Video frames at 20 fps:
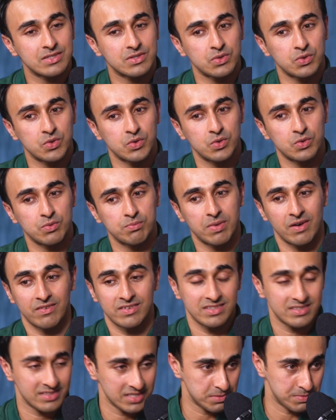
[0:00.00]
So
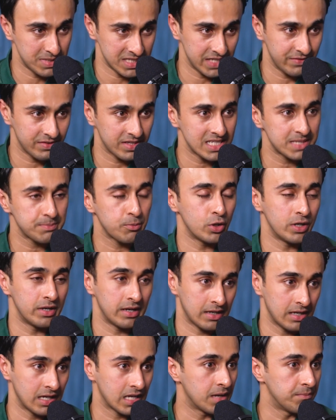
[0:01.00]
Pawan sir is busy with his
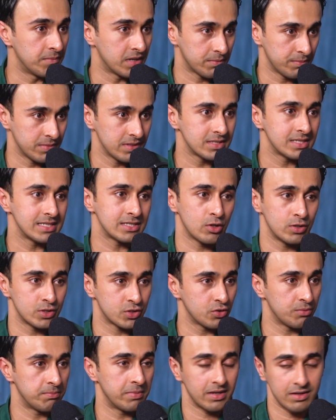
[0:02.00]
political commitments. He's
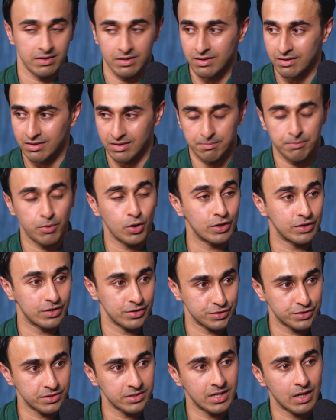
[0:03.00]
also a big
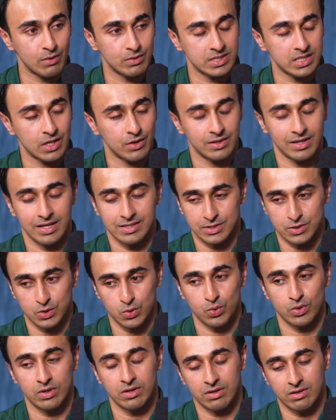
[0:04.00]
politician down south. He has his
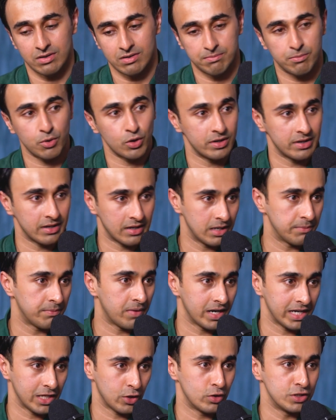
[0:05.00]
own political
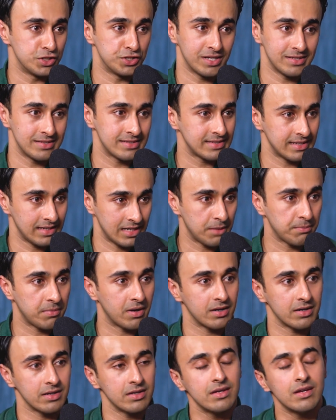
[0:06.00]
party called Jan Sena
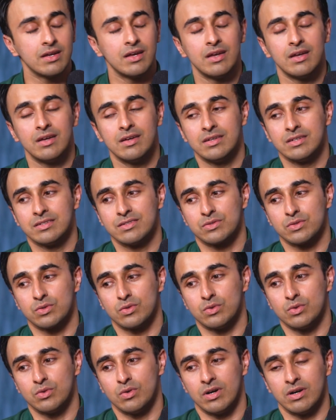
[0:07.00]
Party.
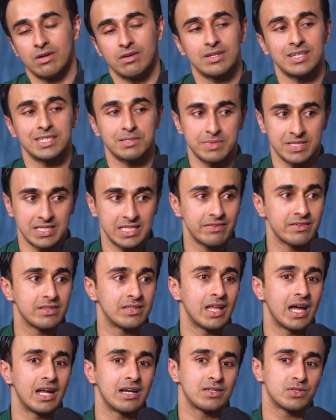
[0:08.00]
So he's busy
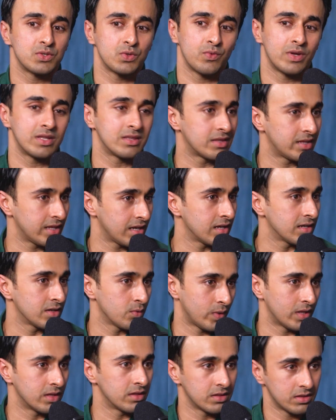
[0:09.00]
with that. So
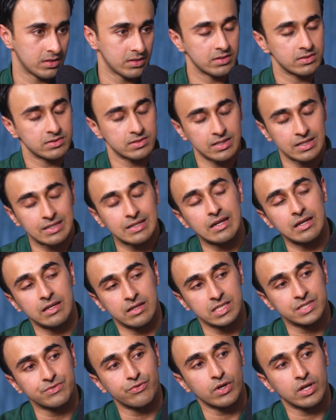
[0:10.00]
once it
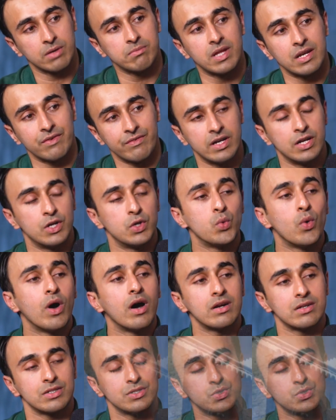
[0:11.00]
clears for him, then we'll do our